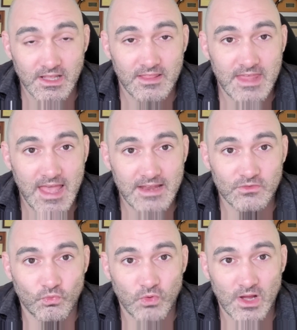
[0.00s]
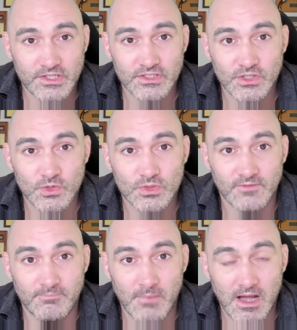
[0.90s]
that Russia's use
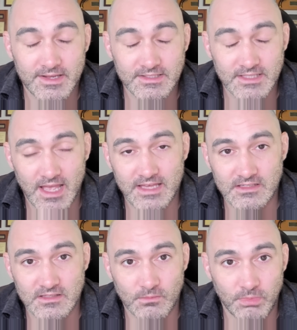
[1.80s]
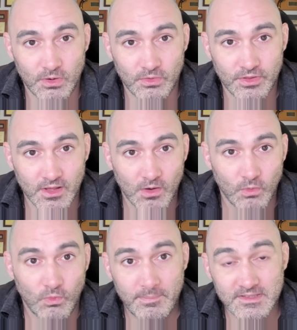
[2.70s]
of mines as both
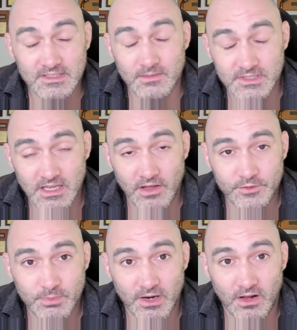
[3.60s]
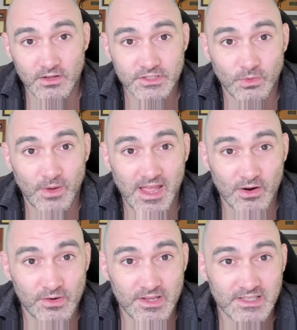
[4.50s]
weapons themselves, but also
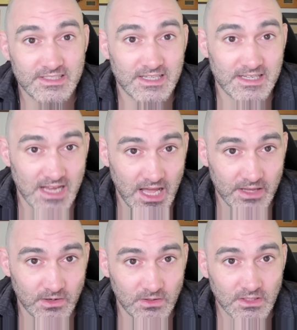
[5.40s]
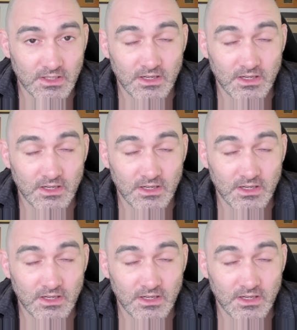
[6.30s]
area denial,